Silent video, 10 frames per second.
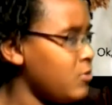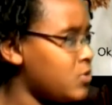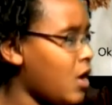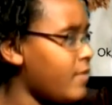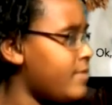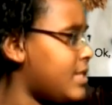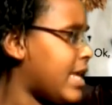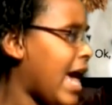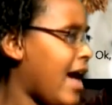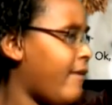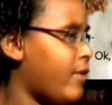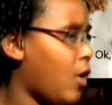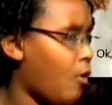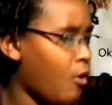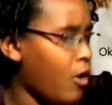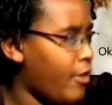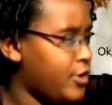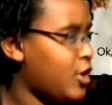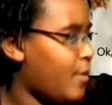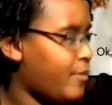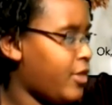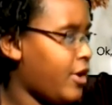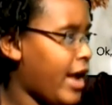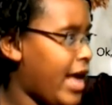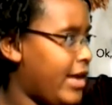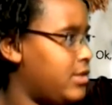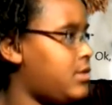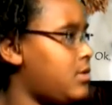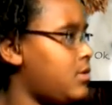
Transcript: dolphins have a hole at the top of their heads?